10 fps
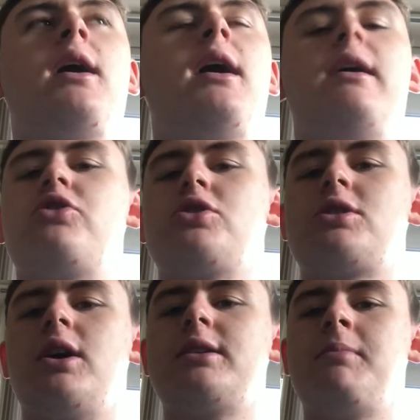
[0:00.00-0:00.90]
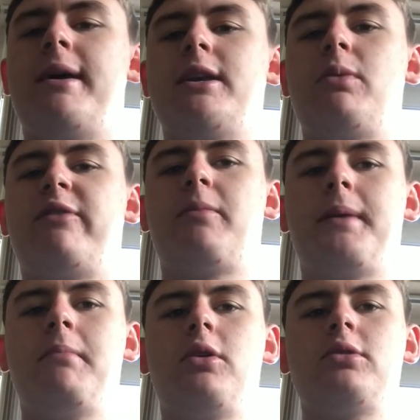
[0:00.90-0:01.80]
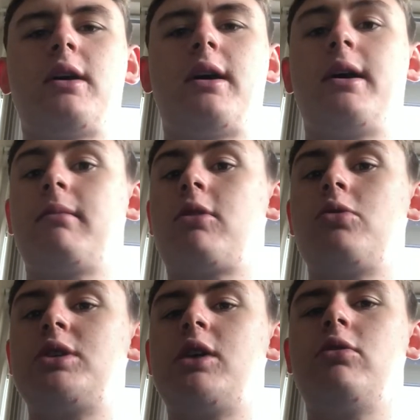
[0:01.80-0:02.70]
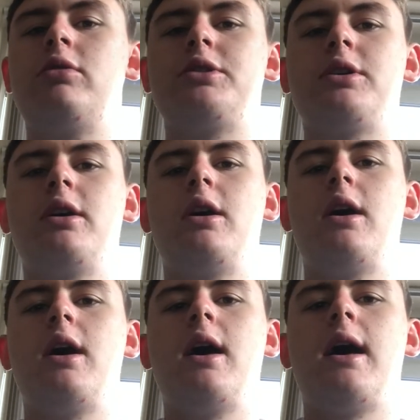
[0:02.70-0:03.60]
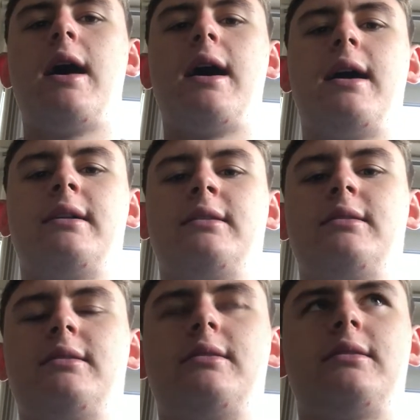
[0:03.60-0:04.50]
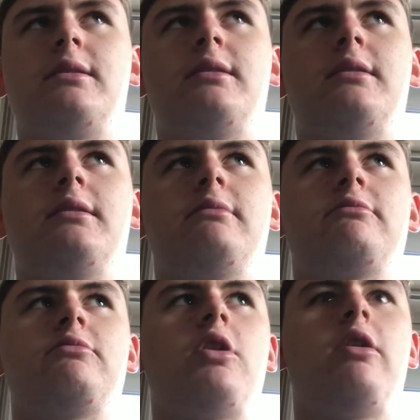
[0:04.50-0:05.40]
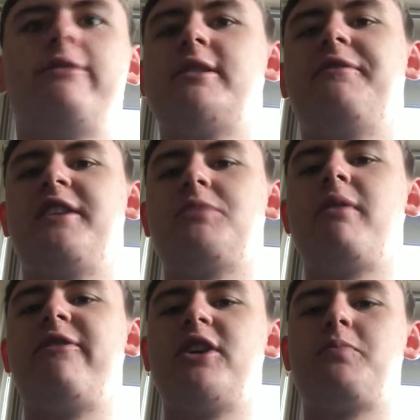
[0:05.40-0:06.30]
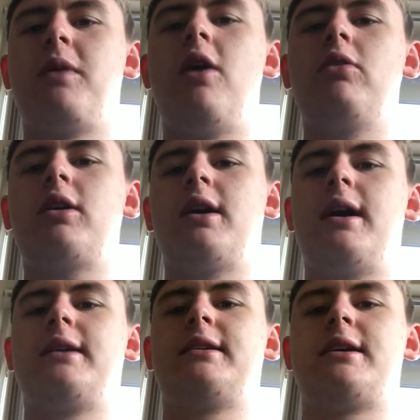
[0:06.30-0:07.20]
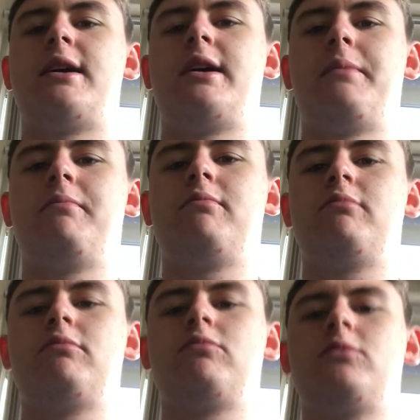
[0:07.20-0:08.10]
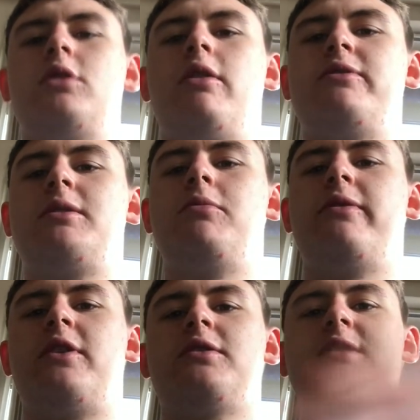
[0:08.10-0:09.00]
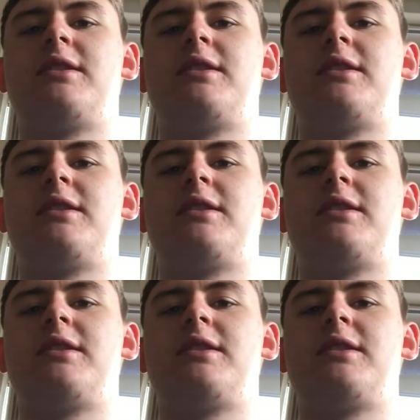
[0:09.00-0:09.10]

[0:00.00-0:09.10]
I've just started my UEFA B coaching course, and obviously finished my first block, and I'm obviously moving on to